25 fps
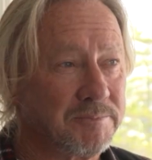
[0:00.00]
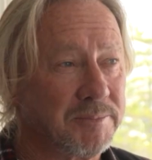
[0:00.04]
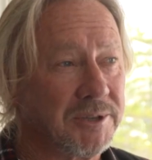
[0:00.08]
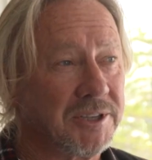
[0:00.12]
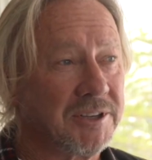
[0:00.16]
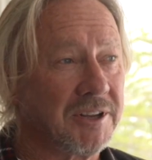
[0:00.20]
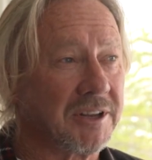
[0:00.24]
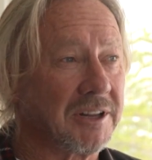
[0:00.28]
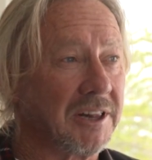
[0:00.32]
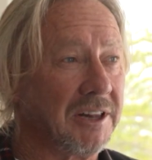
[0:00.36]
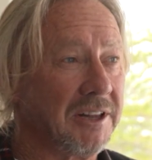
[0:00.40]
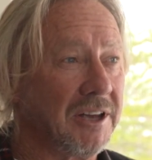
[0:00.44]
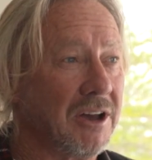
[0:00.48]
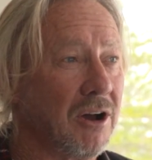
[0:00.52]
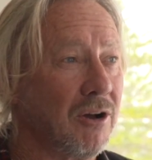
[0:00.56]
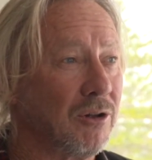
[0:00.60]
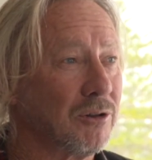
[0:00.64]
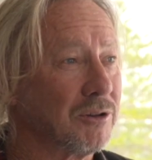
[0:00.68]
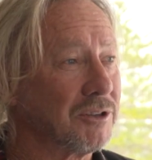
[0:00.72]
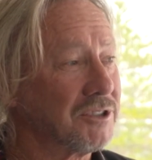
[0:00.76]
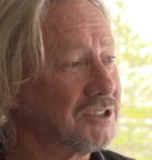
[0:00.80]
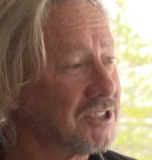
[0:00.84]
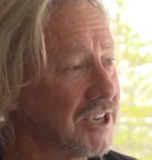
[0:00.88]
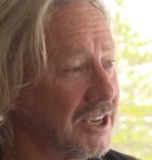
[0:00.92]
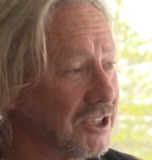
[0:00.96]
particularly
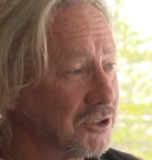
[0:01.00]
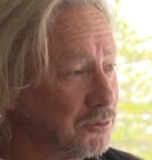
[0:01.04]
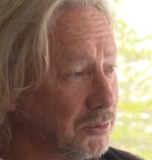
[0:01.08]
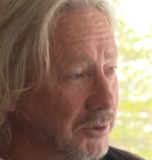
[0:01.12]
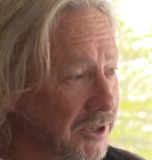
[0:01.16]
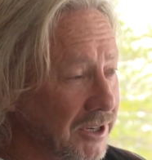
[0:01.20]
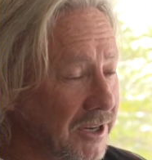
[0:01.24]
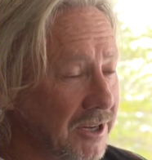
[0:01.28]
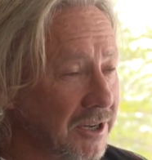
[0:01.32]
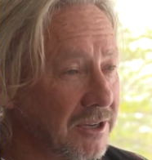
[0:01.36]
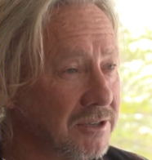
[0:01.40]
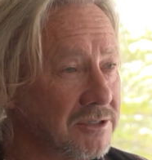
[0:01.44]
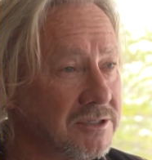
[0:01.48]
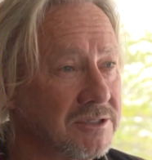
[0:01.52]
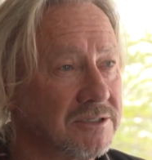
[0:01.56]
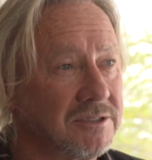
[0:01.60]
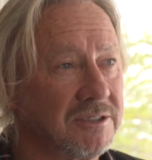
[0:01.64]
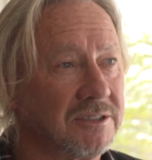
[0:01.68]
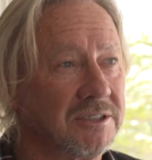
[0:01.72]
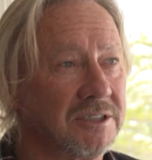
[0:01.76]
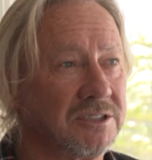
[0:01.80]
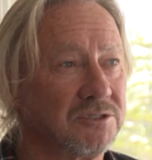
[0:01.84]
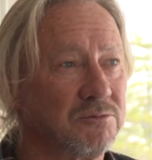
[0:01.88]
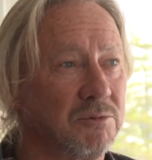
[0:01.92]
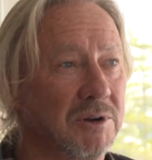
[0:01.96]
older sash windows,
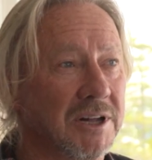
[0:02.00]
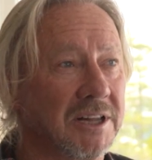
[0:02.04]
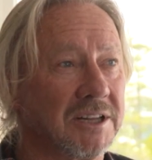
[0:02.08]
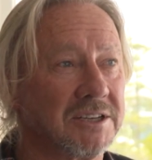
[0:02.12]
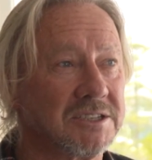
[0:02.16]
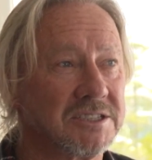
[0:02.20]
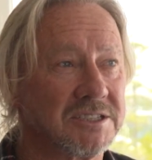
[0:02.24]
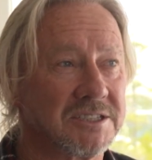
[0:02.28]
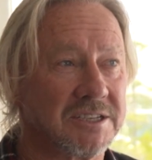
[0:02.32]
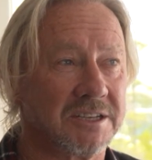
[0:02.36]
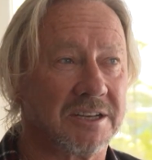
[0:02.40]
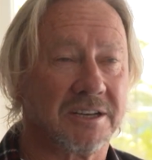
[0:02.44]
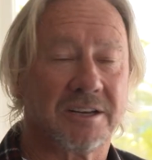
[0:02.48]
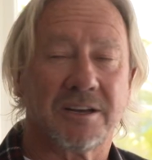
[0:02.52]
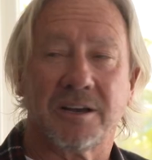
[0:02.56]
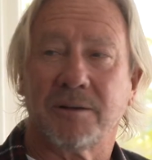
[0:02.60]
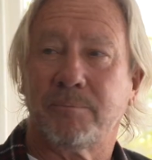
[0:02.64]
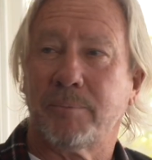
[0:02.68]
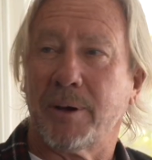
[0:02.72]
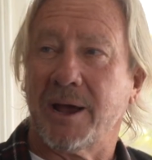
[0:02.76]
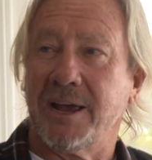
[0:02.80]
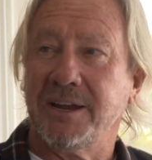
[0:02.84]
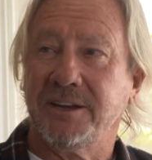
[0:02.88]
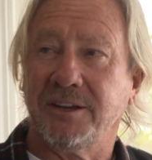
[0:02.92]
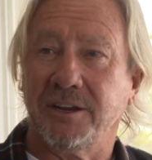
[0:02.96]
as well as a
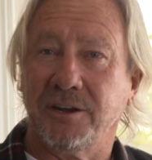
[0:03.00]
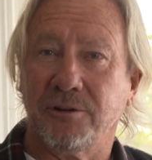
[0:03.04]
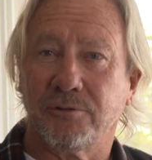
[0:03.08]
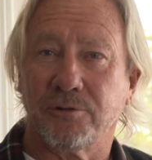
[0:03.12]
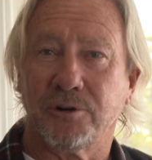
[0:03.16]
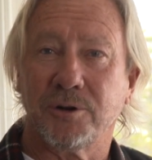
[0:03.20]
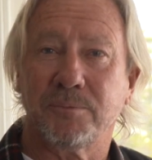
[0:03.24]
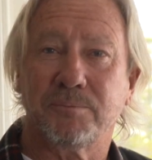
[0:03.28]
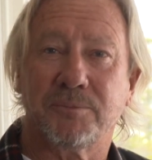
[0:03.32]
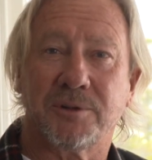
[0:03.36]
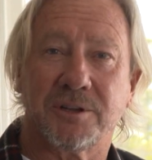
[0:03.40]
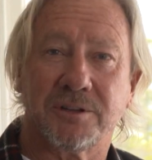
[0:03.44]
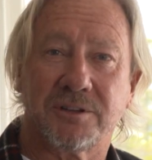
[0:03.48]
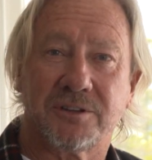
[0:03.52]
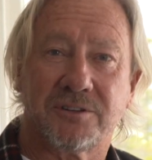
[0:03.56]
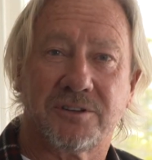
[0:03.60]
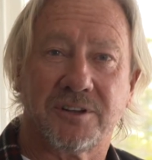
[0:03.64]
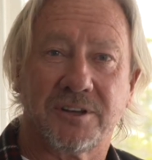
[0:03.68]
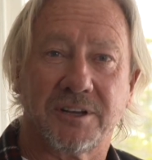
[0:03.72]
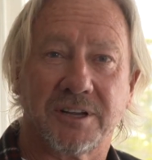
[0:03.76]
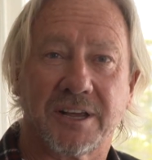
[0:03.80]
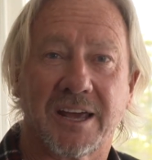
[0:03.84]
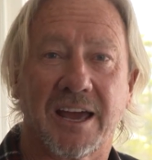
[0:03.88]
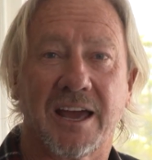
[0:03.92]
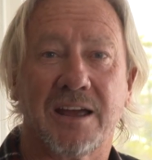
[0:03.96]
painting group
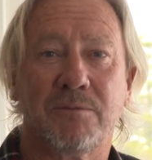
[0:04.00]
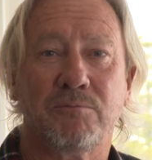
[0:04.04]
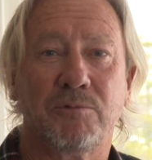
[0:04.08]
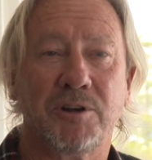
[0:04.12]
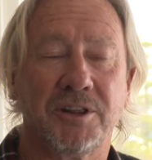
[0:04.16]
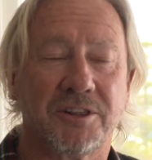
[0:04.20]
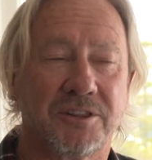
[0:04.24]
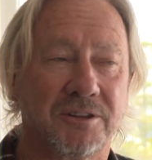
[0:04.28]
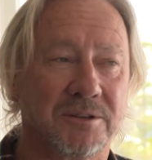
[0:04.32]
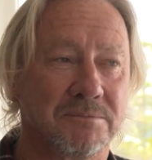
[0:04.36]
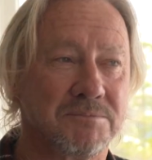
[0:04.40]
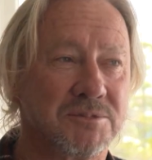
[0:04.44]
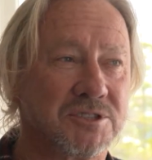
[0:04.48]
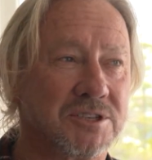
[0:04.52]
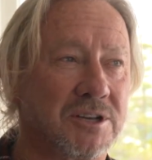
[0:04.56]
that came with them.